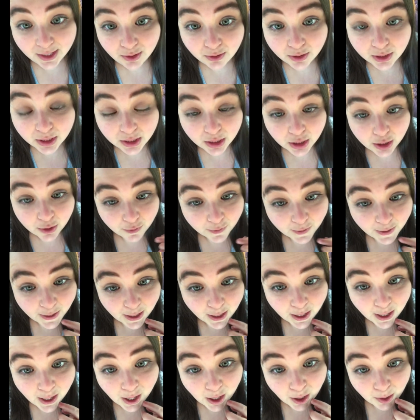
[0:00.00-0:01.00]
you deserve
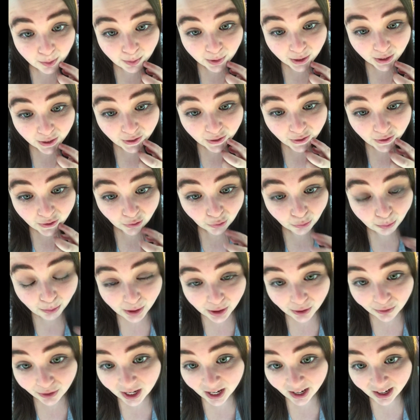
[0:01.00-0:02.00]
it. But you'll
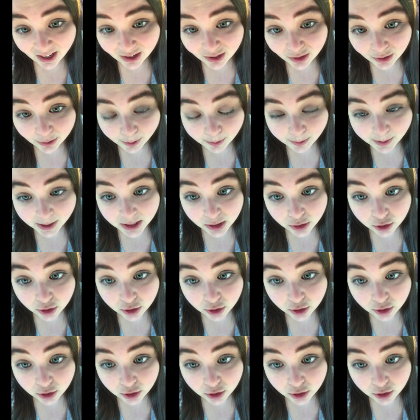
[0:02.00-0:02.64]
be okay and you'll be